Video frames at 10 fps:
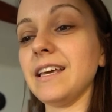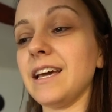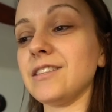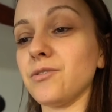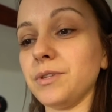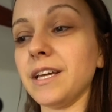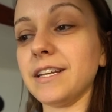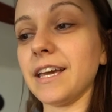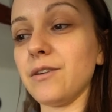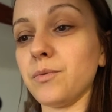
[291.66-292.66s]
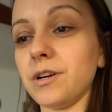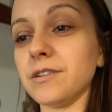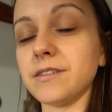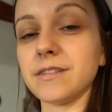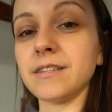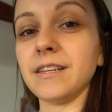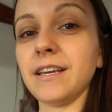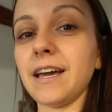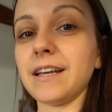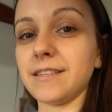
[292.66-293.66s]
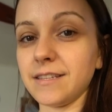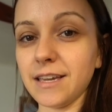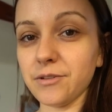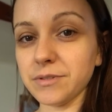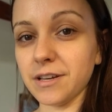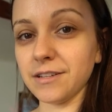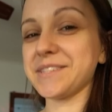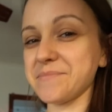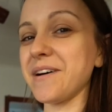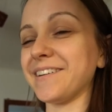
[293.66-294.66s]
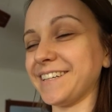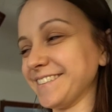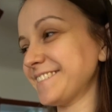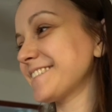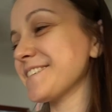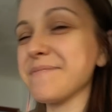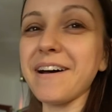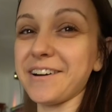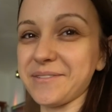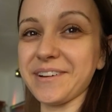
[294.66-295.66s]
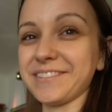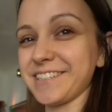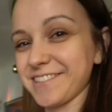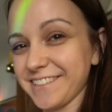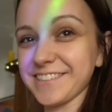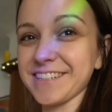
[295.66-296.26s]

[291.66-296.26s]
it's only gonna get worse as the day goes on. Tomorrow we're going to Trader